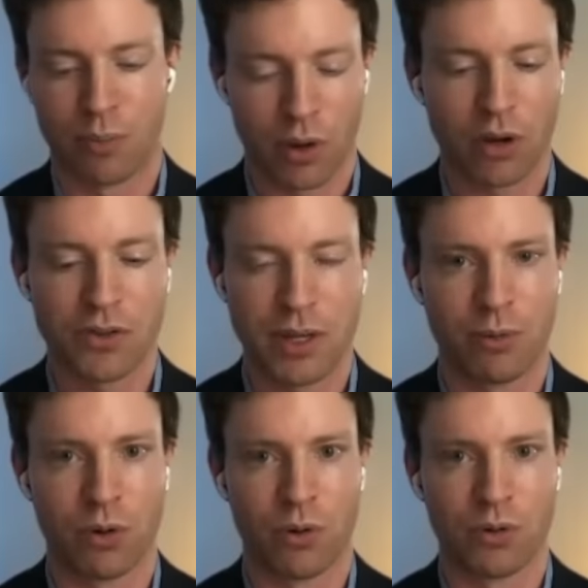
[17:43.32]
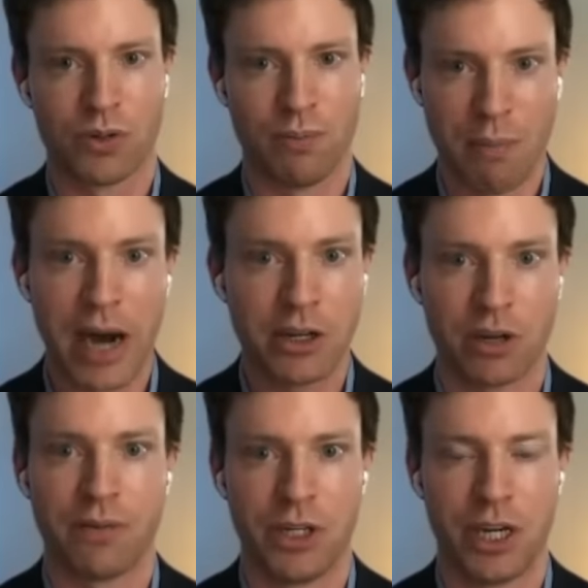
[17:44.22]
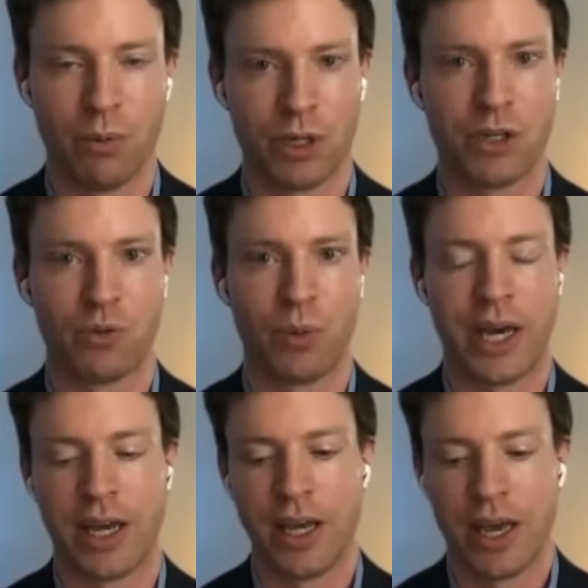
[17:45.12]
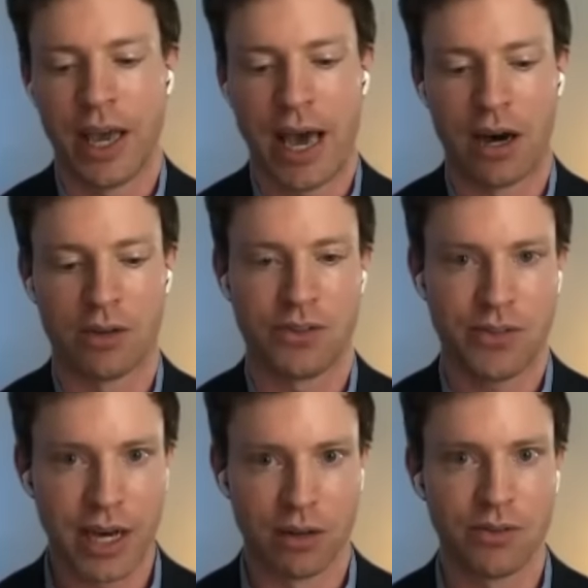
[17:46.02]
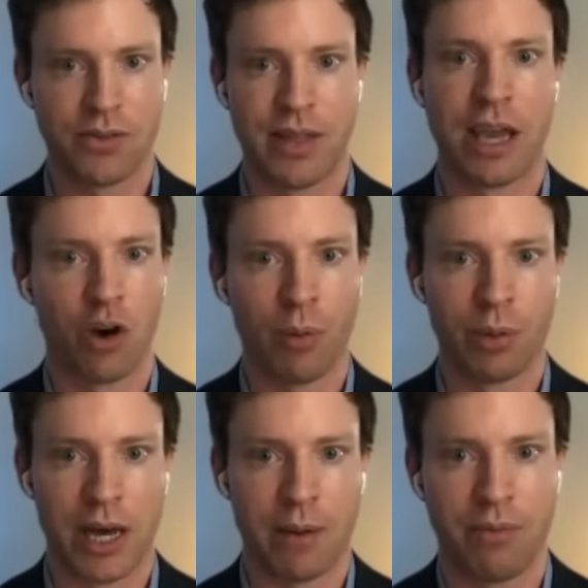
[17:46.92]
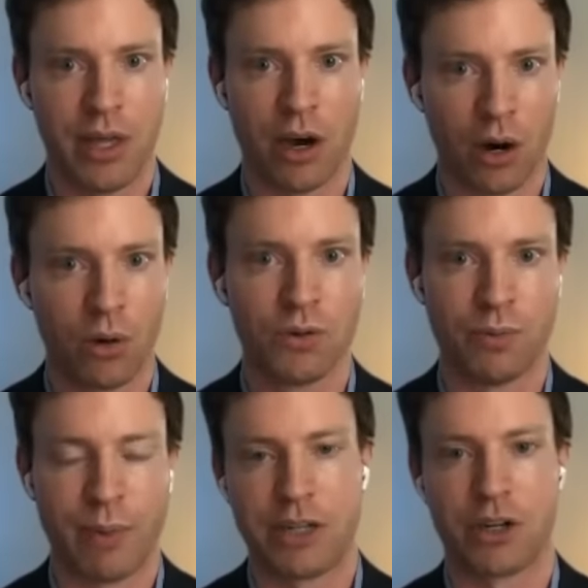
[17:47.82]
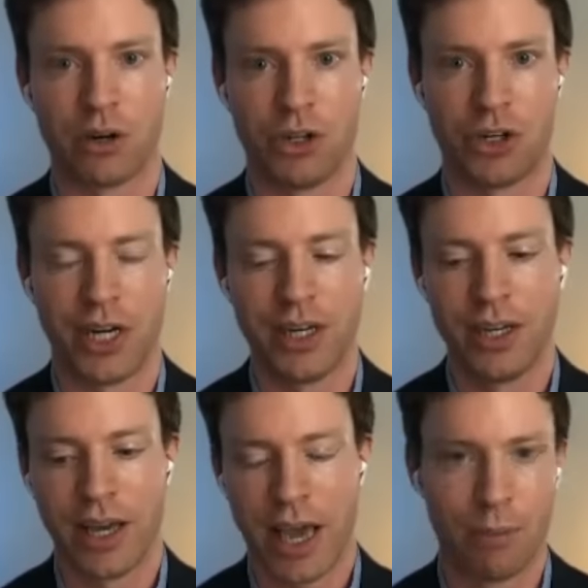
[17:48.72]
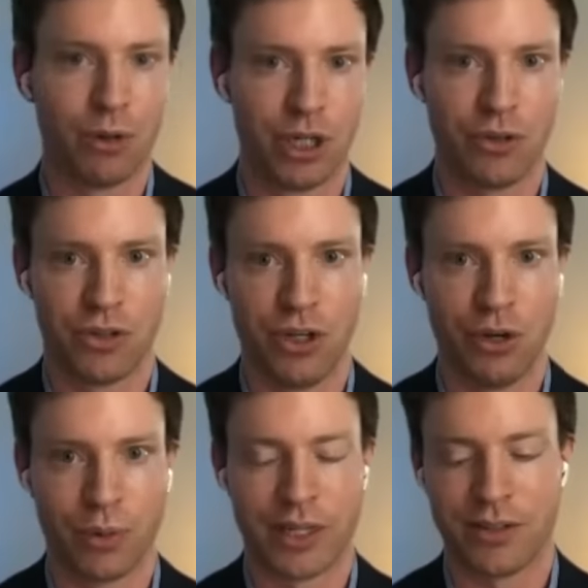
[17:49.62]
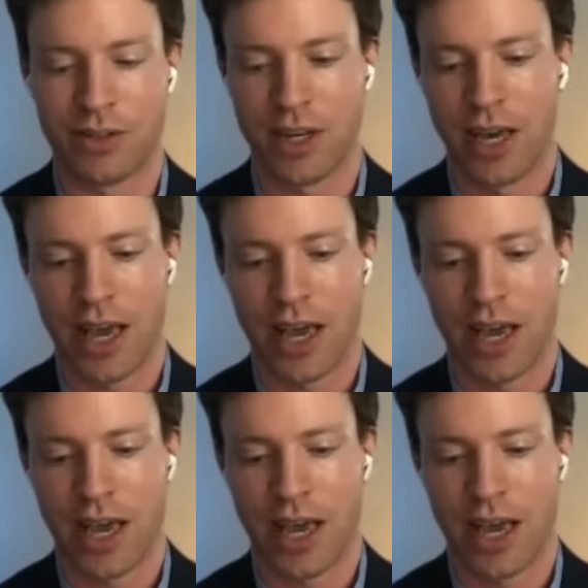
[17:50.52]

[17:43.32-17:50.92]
concept called mitophagy, which is where our cells, they gobble up the old mitochondria and produce new ones.